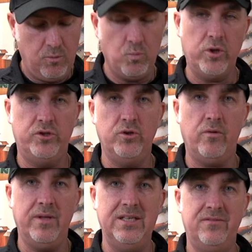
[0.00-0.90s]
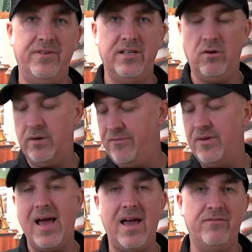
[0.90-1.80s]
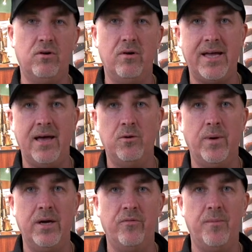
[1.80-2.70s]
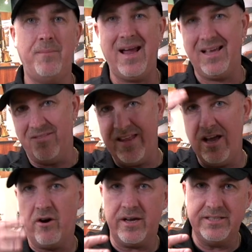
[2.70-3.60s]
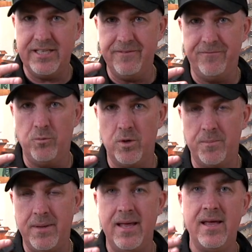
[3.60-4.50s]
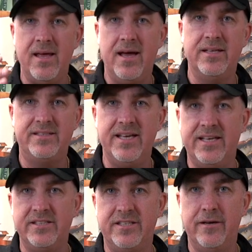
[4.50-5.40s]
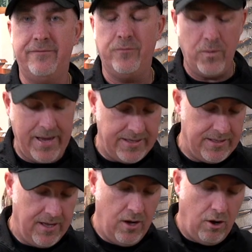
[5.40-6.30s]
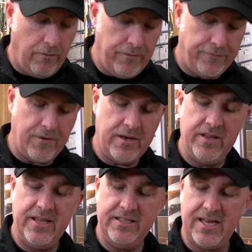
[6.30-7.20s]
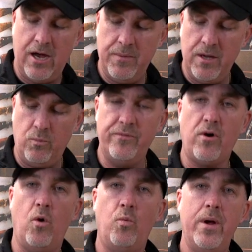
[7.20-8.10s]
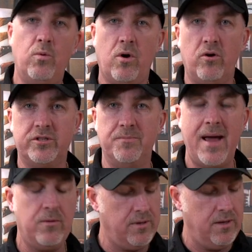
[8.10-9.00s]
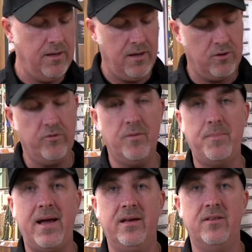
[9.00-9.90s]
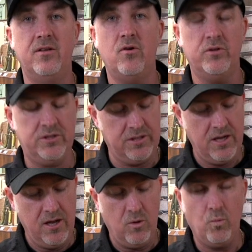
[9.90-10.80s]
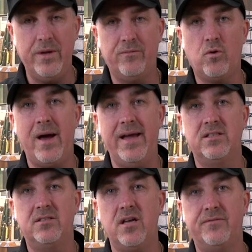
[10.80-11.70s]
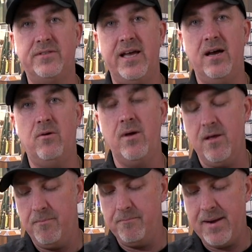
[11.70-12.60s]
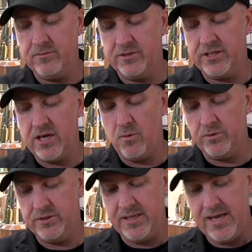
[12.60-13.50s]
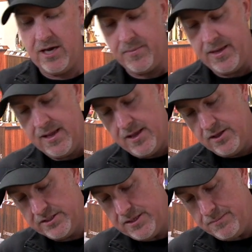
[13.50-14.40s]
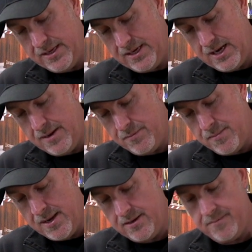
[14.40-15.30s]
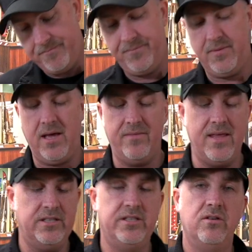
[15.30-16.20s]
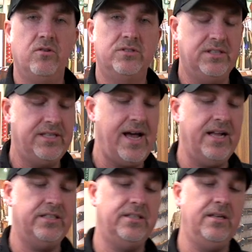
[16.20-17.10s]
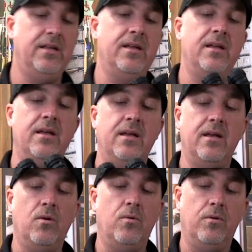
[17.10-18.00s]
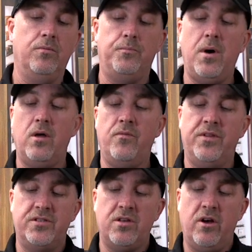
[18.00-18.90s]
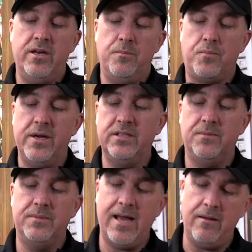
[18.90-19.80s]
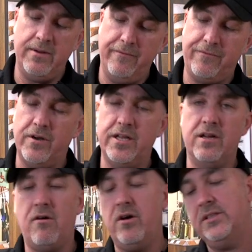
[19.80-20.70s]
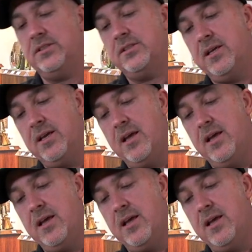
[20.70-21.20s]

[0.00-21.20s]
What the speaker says: Once you've got these fitted on, if you haven't got a counterweight on the back, they are going to tip forward a bit and dig into your forehead. On the front of this helmet, we've got a Wilcox mount, and on the back of the NODs, we've got a dovetail mount to go onto the helmet. Simply clip them in, and that's your NODs attached. Button on the side brings them down in front of your eyes.